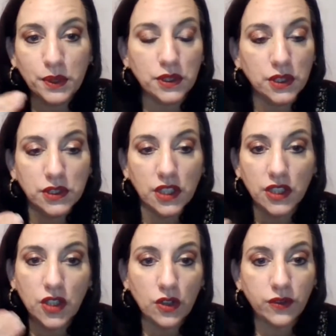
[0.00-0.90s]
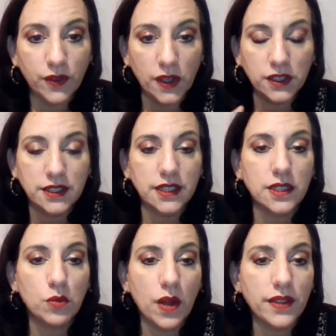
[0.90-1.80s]
booster is going to go first
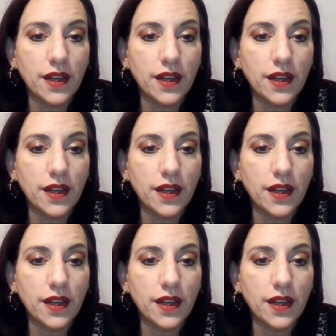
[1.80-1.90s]
is the one